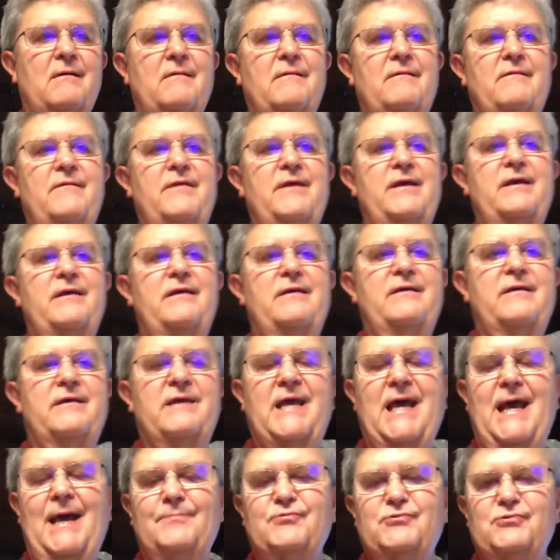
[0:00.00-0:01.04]
the
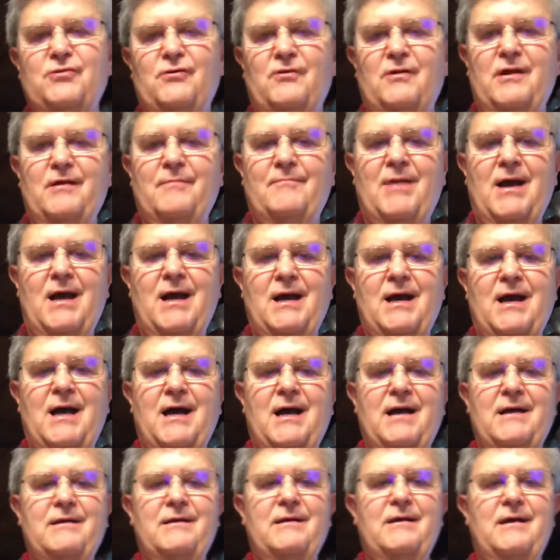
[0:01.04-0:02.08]
capsule in my
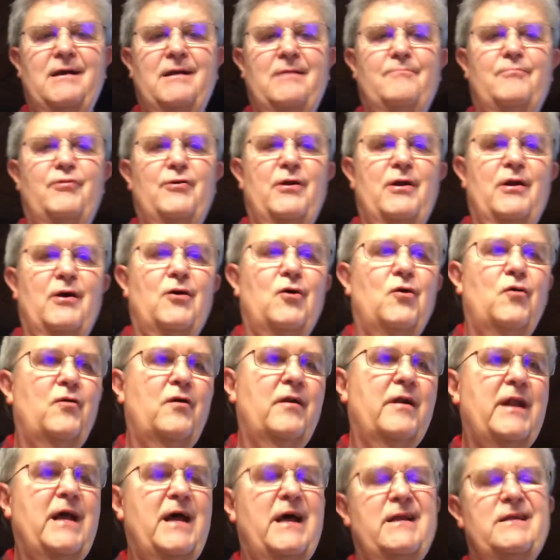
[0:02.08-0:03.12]
eye and putting a hole
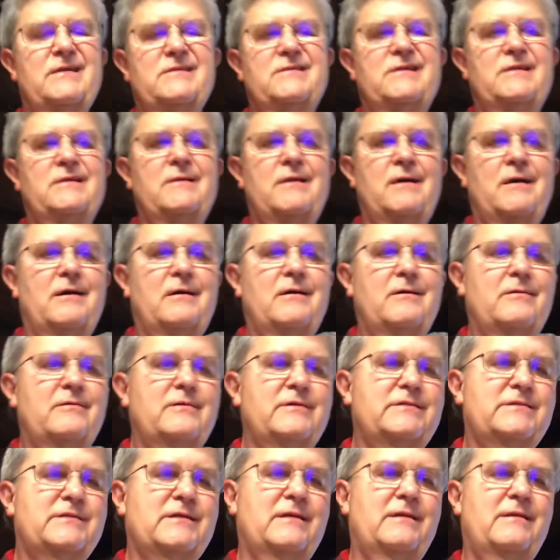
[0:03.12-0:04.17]
in that? And he said, no. He
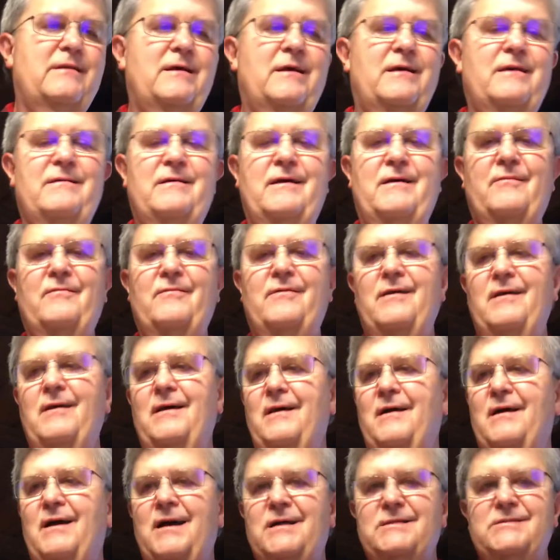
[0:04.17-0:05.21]
said,
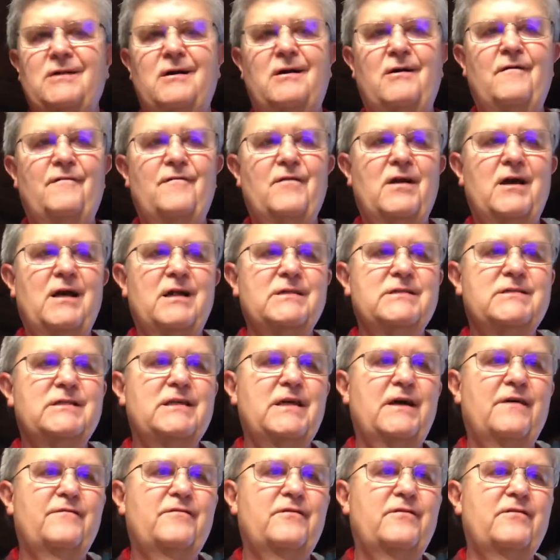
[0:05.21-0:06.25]
that's an awful lot of
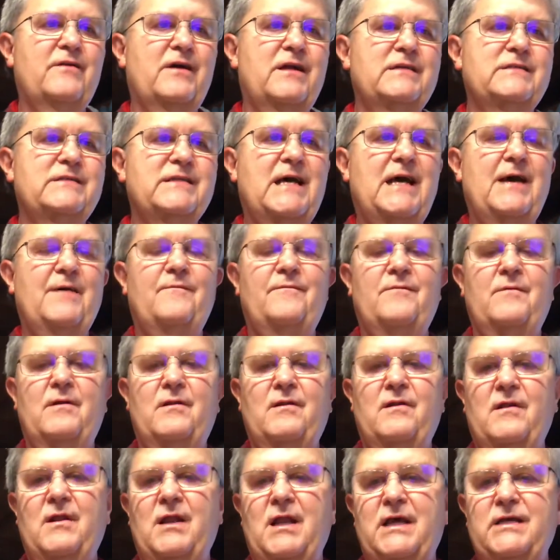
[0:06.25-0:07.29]
stuff to try to zap with
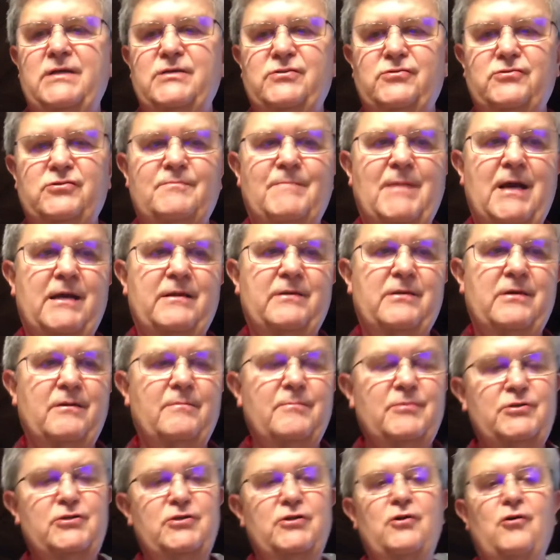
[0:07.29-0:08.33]
lasers back there.
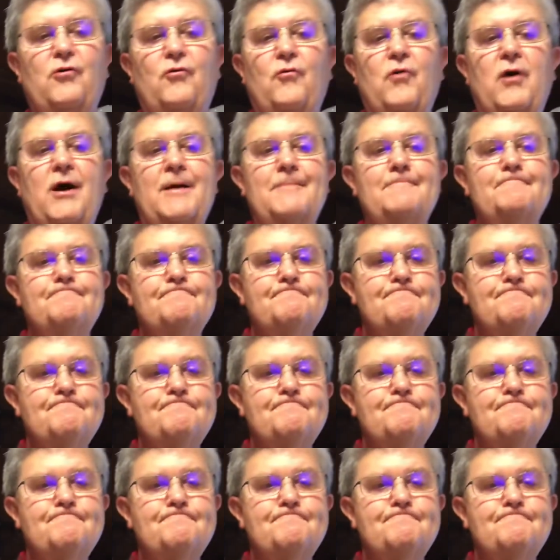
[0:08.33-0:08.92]
But you know what?